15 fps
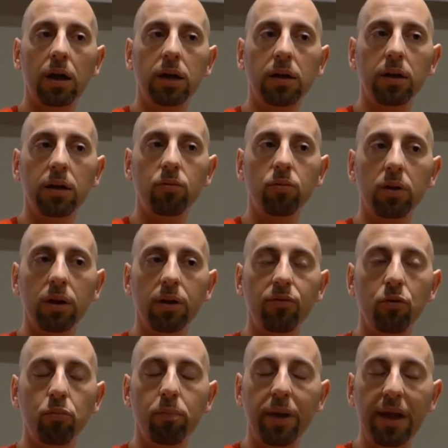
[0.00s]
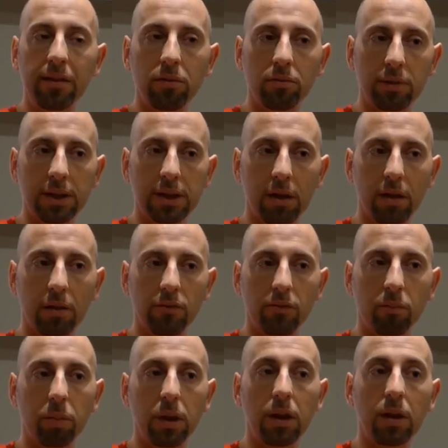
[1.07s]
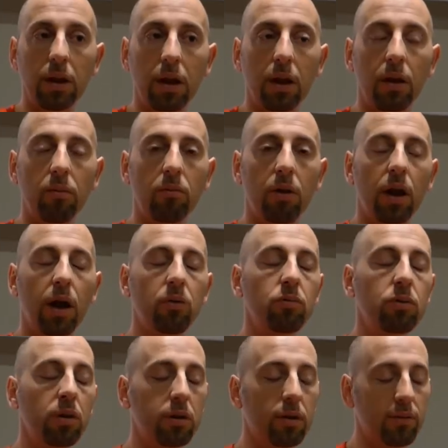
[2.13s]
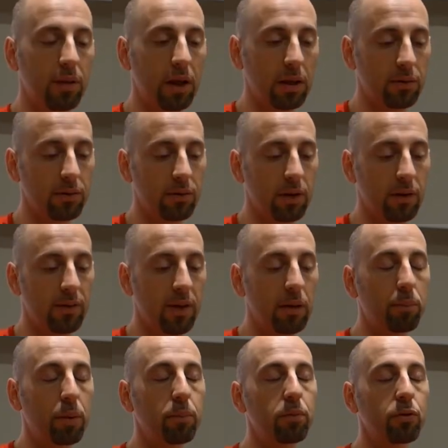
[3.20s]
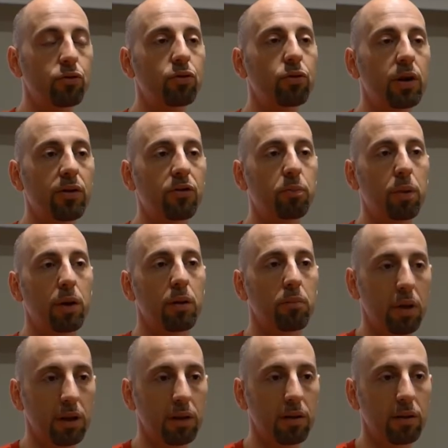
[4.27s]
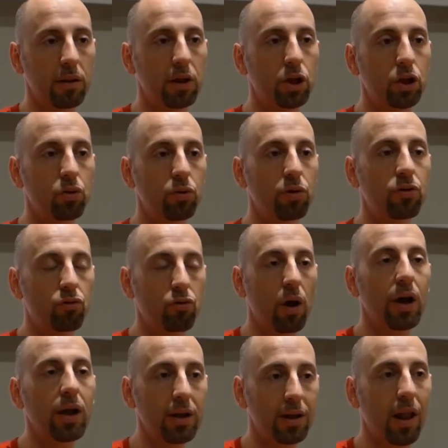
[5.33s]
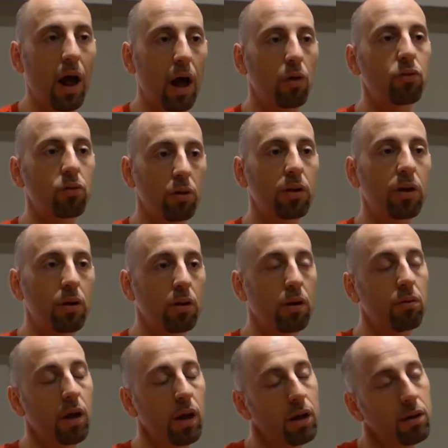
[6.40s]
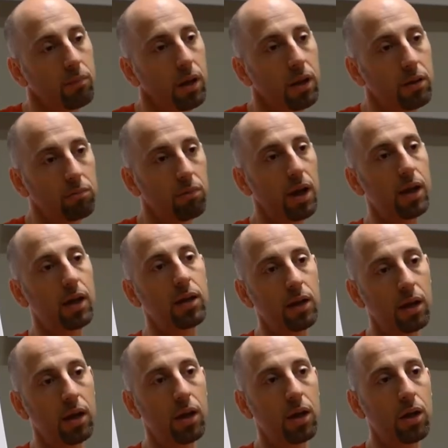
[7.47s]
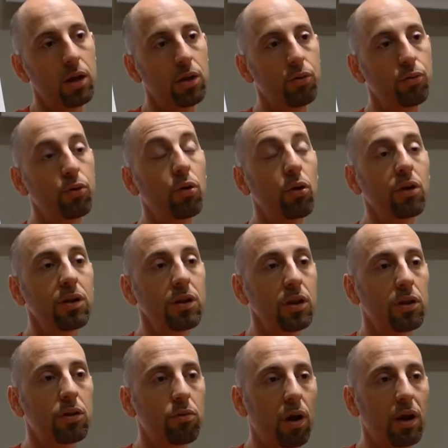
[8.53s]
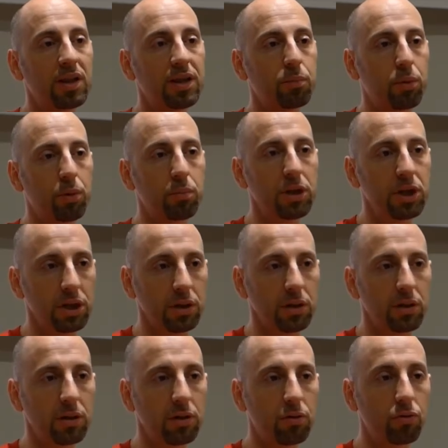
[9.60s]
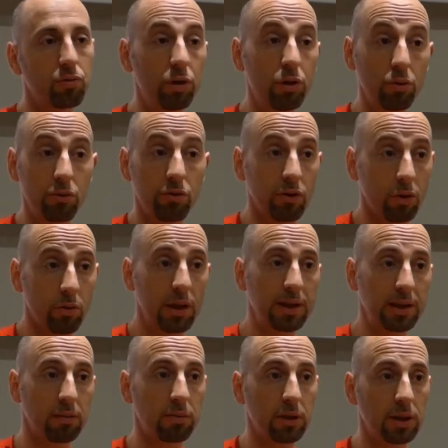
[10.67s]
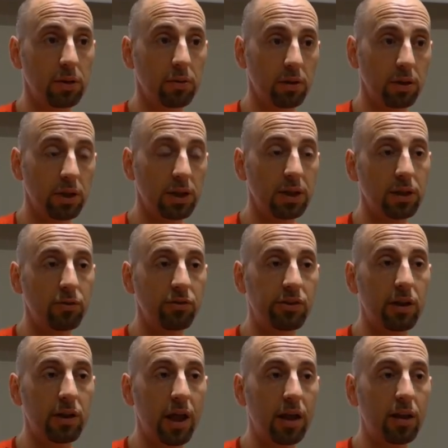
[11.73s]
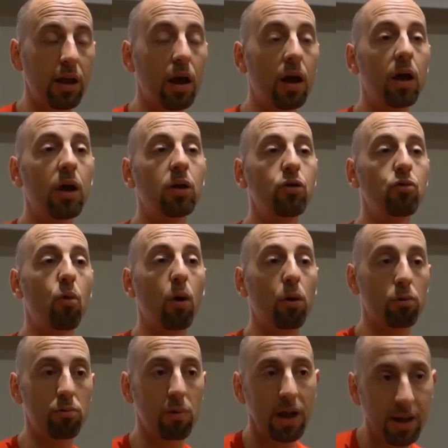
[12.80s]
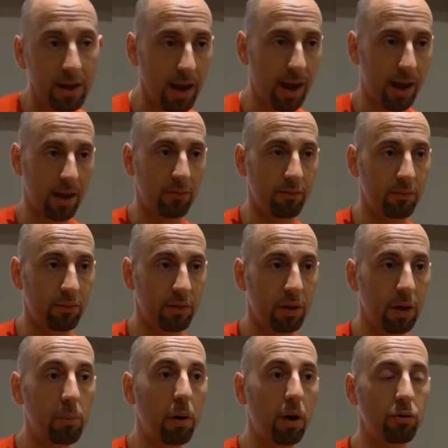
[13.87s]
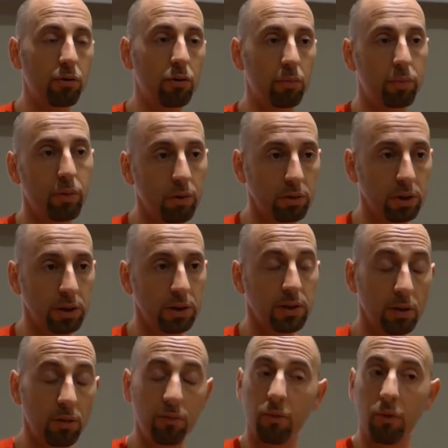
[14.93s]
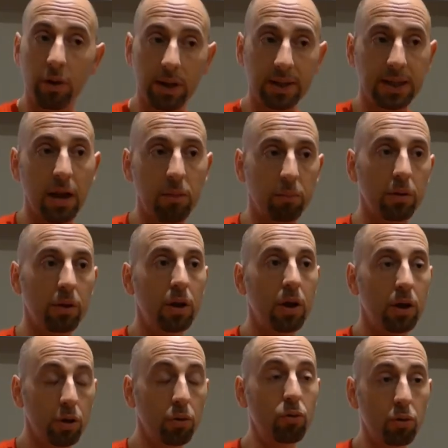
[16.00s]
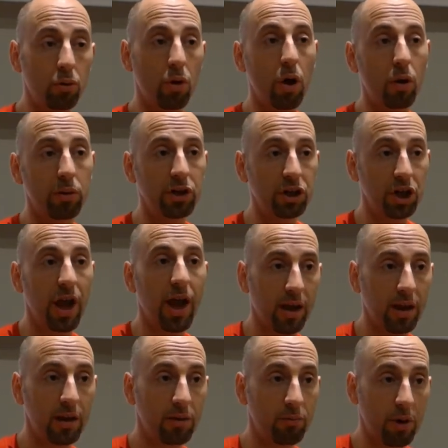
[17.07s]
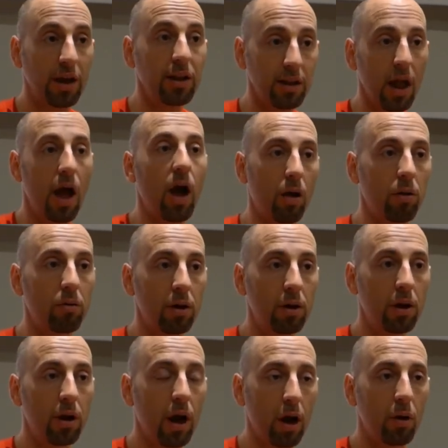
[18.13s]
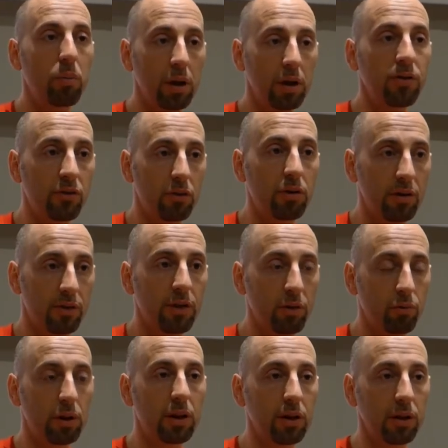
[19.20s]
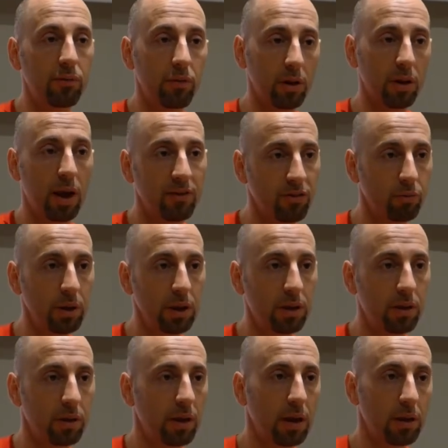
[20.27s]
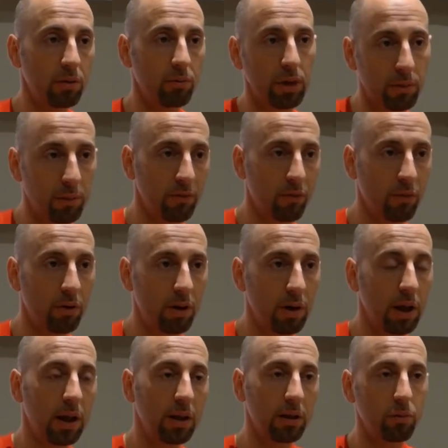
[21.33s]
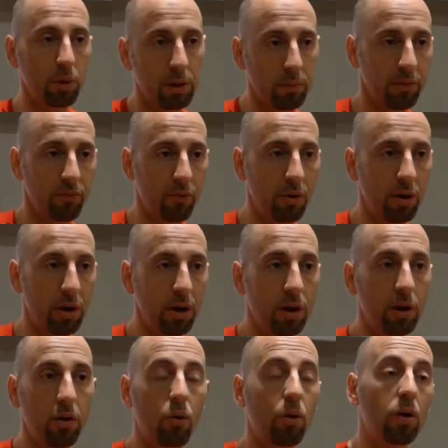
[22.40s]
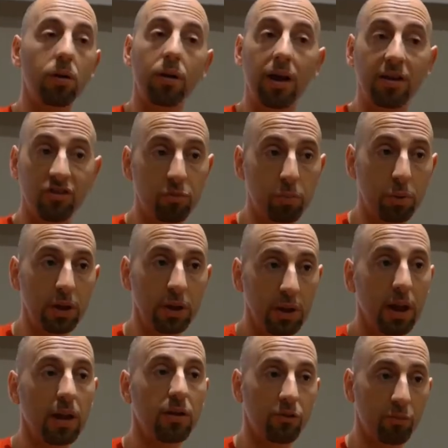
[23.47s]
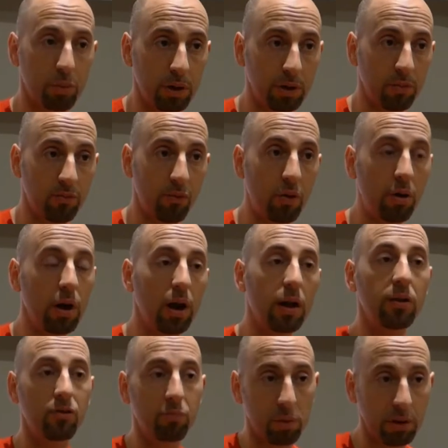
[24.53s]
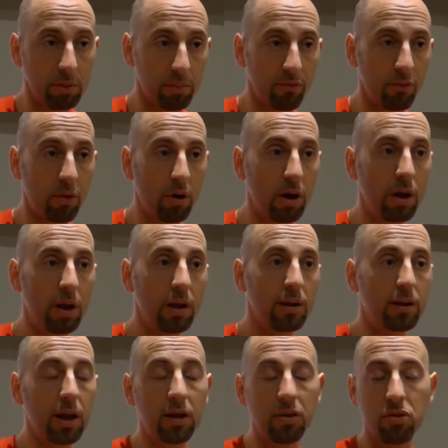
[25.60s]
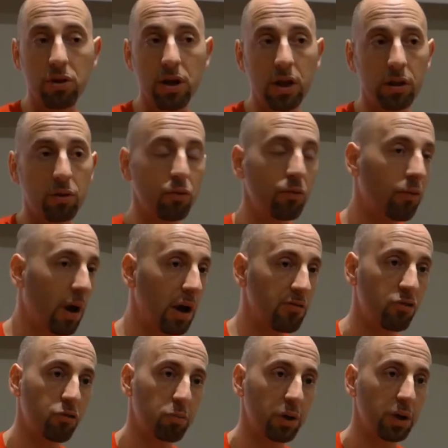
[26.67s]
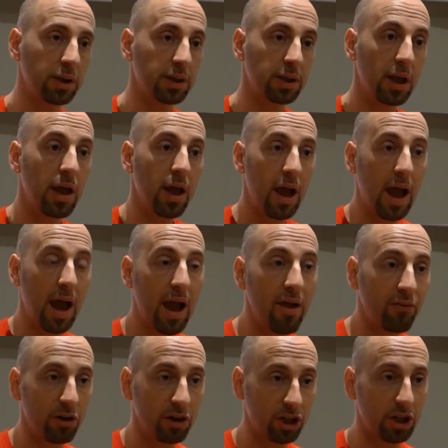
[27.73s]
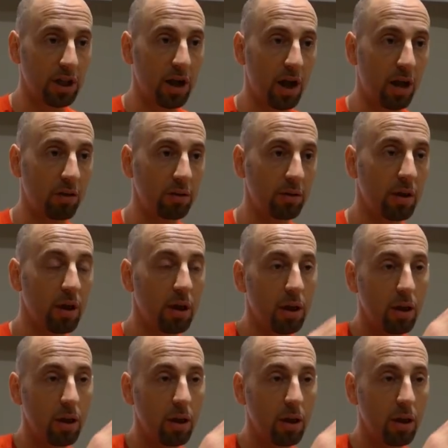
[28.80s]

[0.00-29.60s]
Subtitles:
Actually, it will give you better results. But what I would like to say is that people should experiment. They should try it out on their own. And by the way, you don't need to ask permission to use no estimates. You can just use the data you already have about your project. So, for example, you could go and check right now how many stories did we deliver last week and the week before and the week before, or last sprint and the sprint before and the sprint before. Take 3 to 5 sprints, average that out,